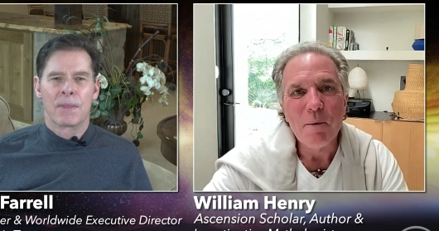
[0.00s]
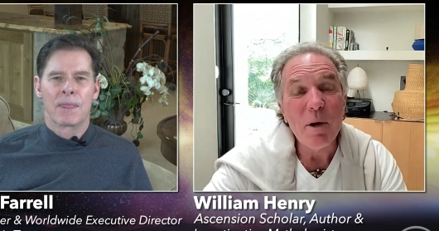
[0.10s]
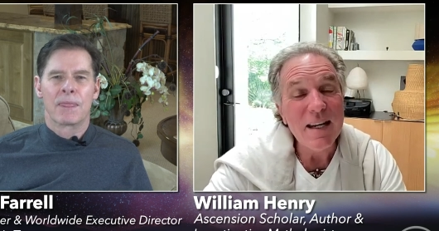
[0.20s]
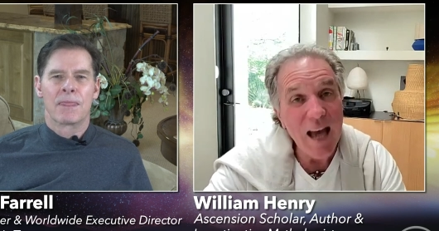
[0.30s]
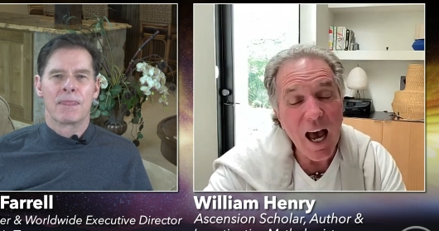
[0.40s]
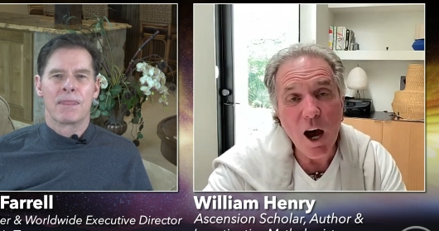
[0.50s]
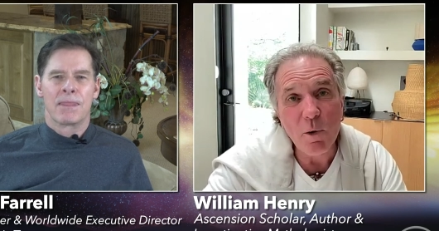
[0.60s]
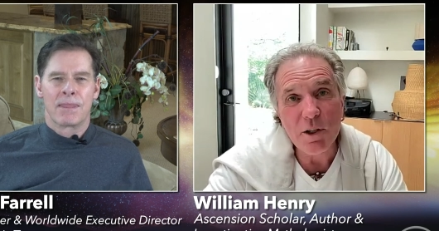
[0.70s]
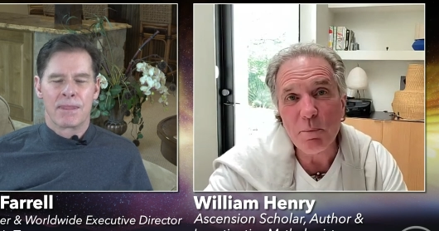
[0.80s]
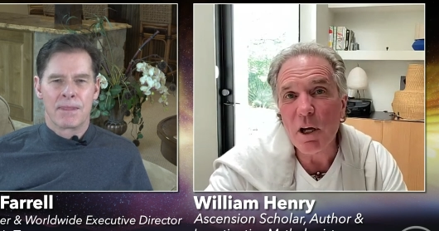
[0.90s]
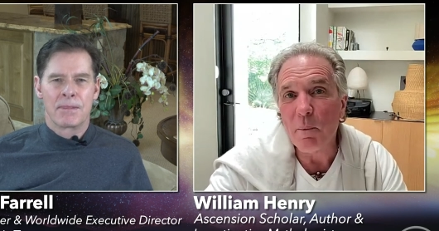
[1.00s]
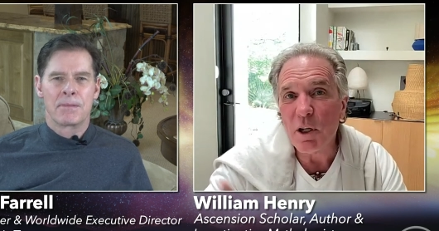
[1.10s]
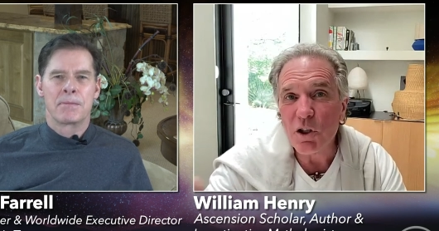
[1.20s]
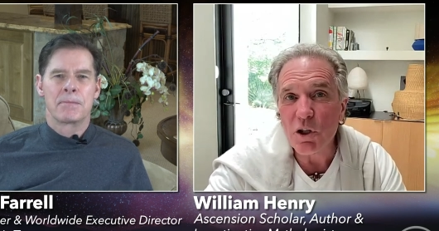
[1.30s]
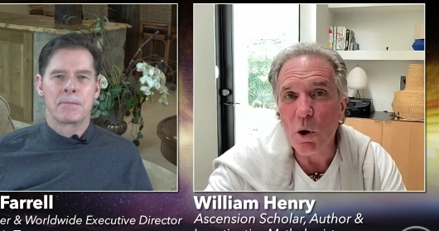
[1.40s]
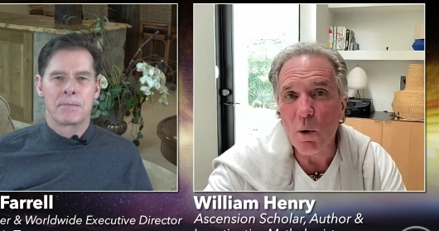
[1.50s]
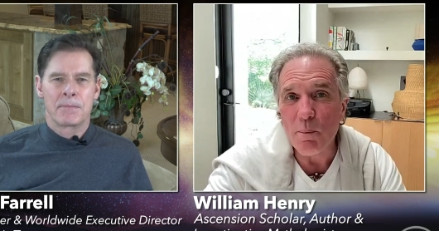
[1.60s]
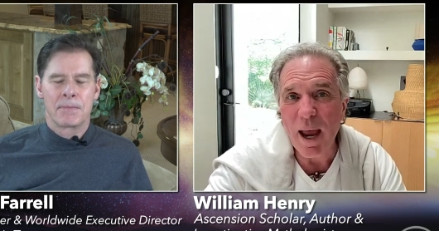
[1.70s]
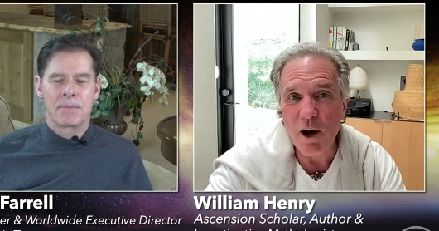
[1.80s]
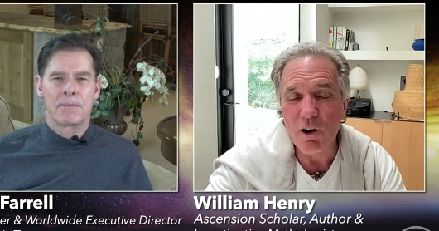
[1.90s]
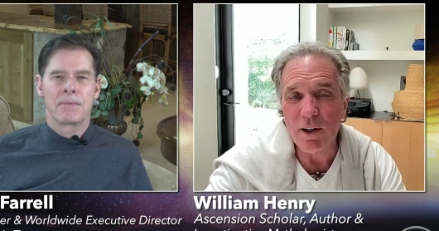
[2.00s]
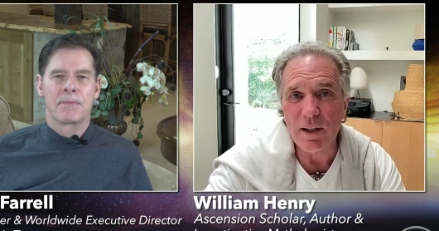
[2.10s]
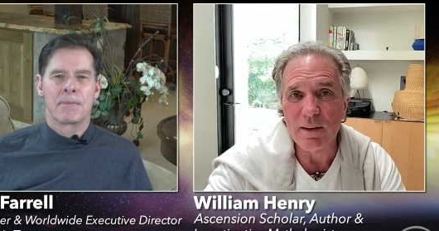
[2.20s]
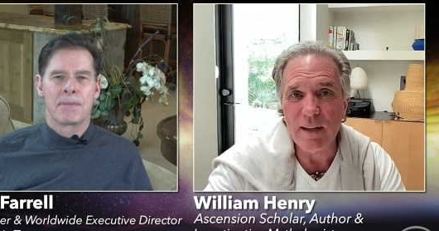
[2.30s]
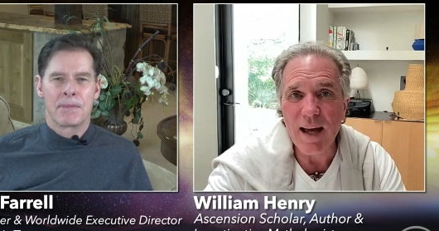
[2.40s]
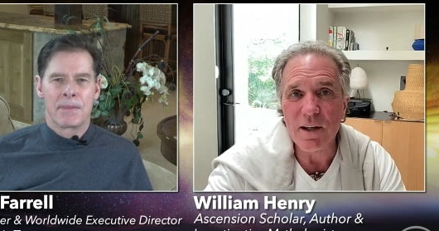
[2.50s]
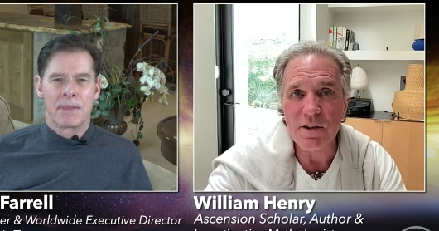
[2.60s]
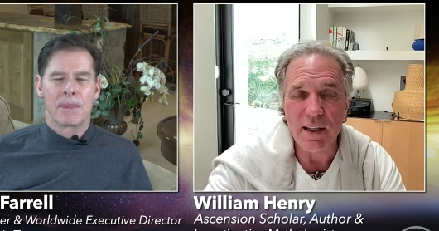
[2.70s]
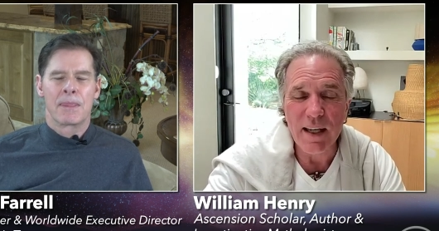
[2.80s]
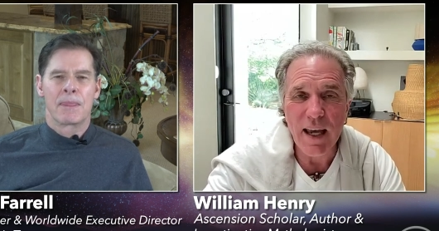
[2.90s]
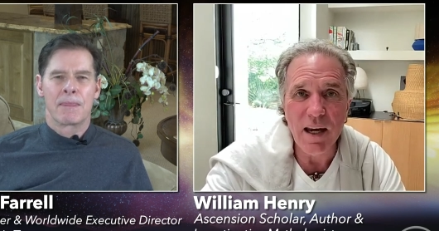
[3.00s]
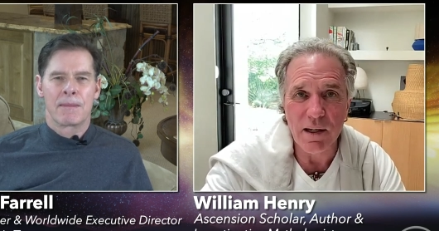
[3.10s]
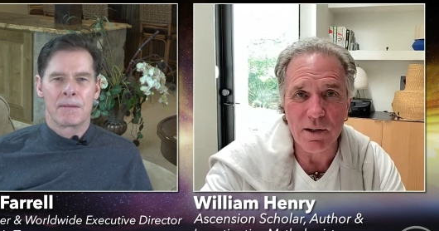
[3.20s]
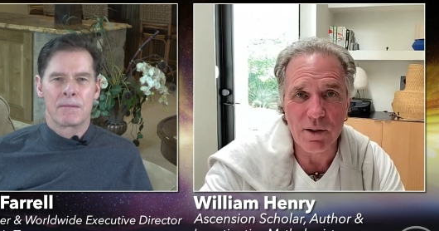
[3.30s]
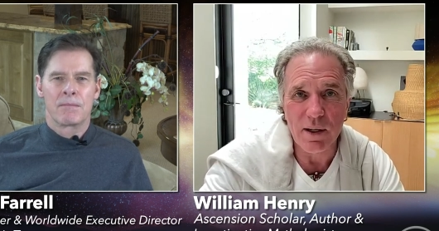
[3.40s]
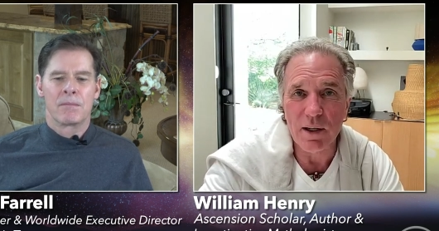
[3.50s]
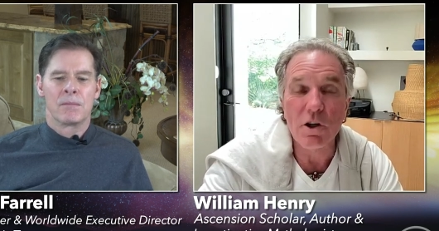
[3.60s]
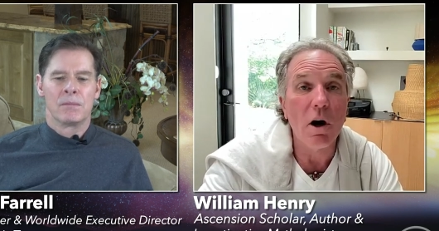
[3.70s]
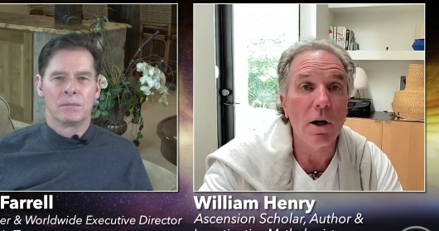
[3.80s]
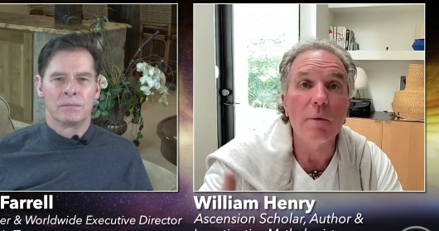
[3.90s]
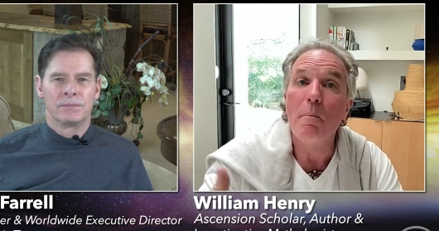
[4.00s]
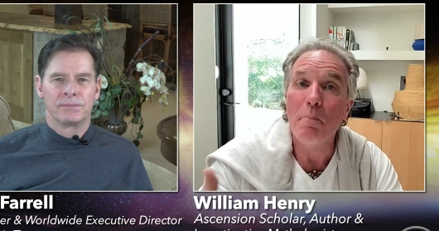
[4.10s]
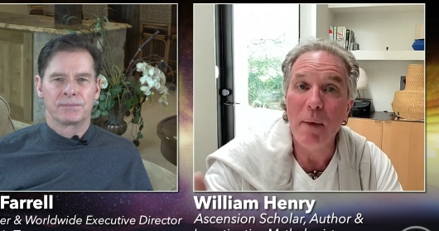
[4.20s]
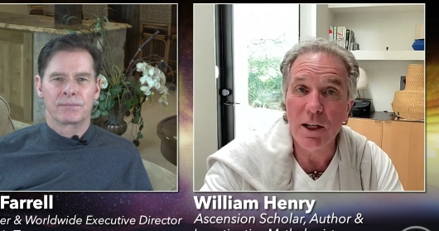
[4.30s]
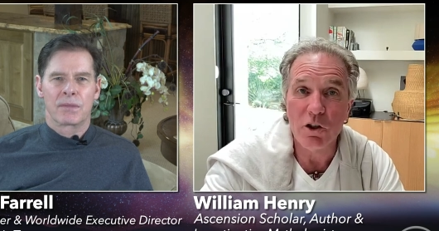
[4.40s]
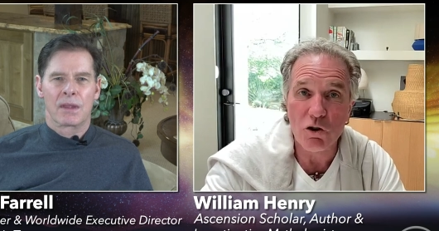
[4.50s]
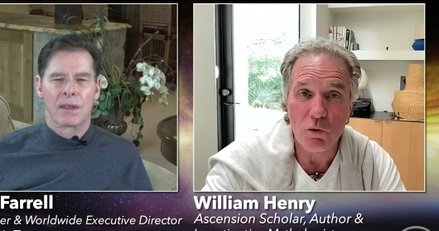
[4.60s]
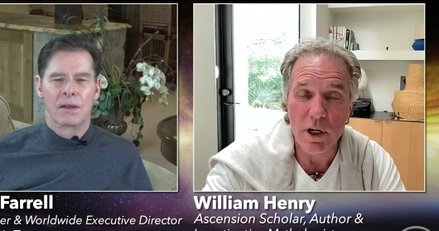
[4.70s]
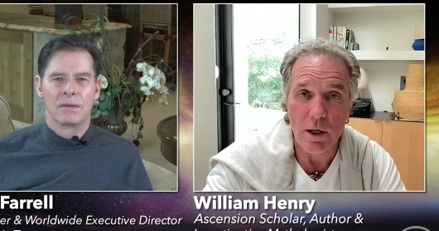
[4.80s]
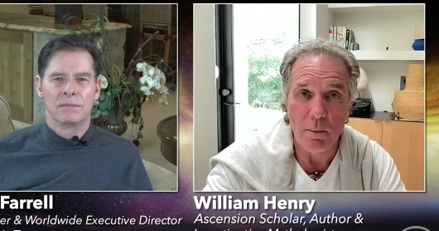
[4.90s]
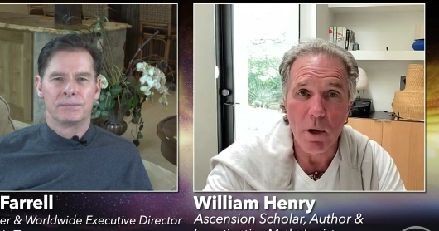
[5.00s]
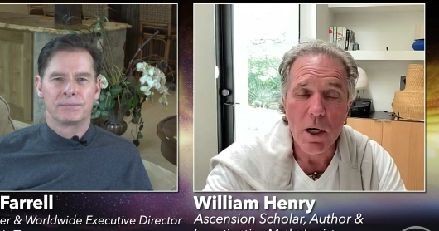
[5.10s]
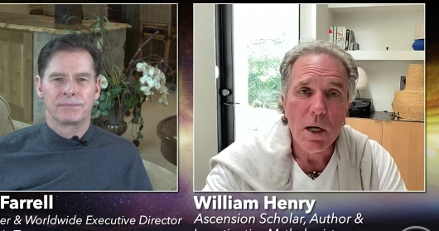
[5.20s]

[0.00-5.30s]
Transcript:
Speaker 1: But now it's becoming so apparent that that is the case and it's gone mainstream.